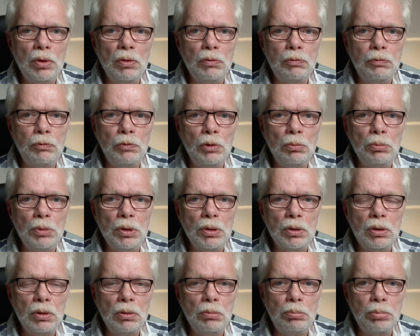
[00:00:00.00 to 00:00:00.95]

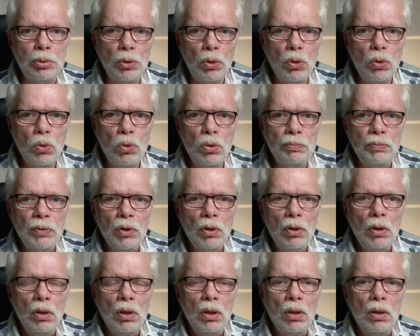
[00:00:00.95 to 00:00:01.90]
Filmic Pro,
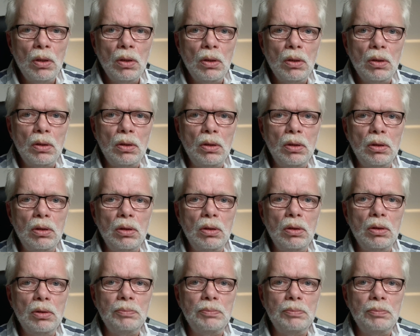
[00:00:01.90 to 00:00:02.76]
the